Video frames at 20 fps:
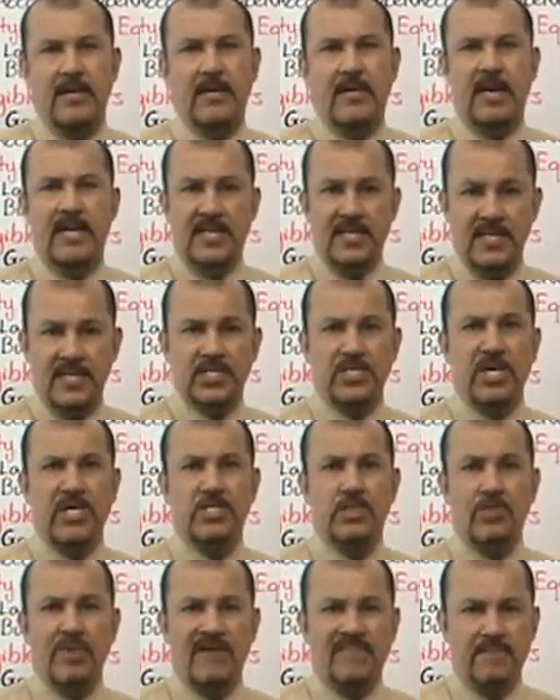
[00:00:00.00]
and in this
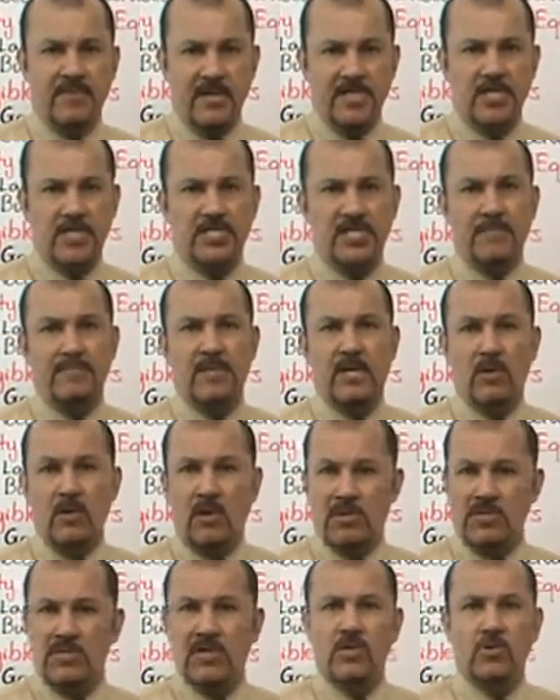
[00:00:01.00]
case you will have purchased something
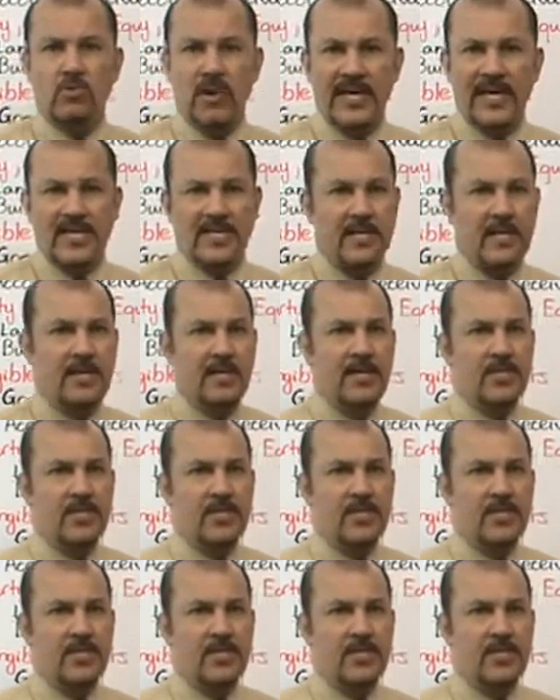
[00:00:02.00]
on credit.